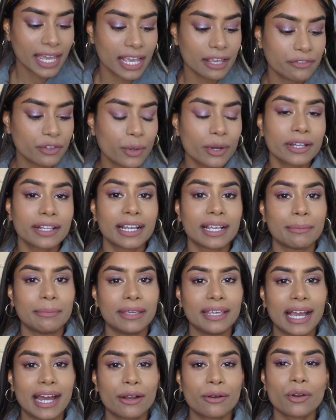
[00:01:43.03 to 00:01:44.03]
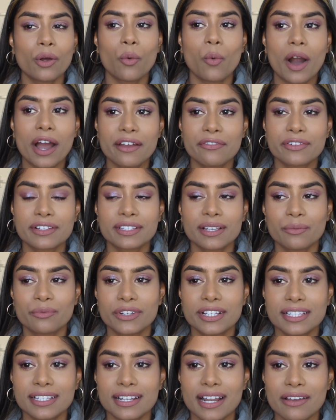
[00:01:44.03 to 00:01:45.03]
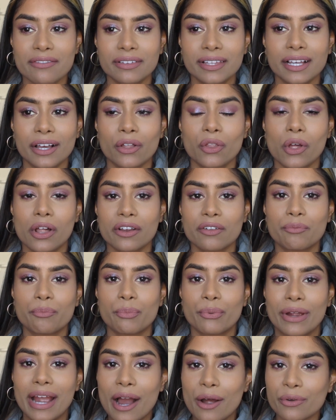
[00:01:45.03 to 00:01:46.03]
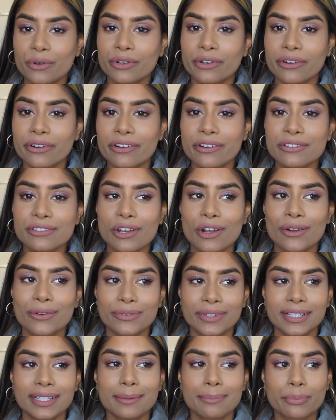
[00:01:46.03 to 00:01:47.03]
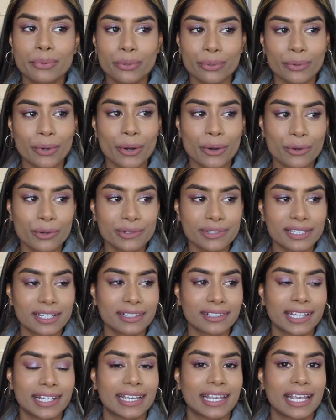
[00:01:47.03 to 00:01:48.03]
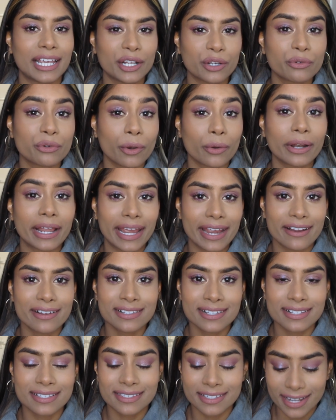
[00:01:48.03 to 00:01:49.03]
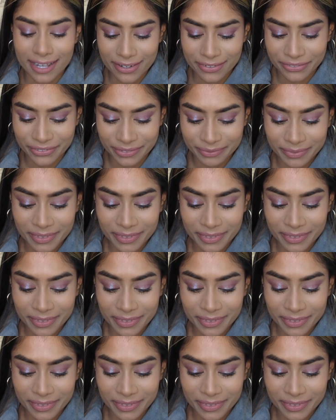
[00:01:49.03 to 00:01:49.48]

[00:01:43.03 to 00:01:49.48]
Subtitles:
If you are like me, I don't know why, for some reason I feel like a lot of brown girls are really prone to like ingrown hairs and stuff.